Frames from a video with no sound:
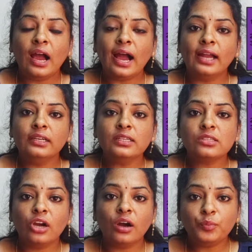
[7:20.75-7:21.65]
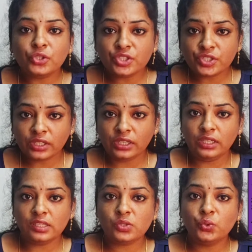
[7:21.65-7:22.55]
and its composition
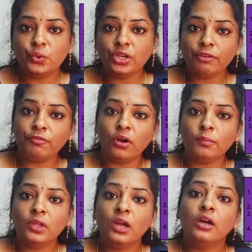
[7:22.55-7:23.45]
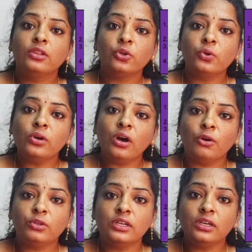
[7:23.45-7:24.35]
is uniform
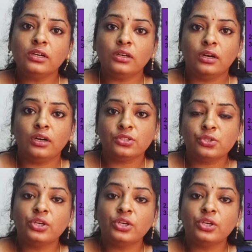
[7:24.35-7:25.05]
throughout the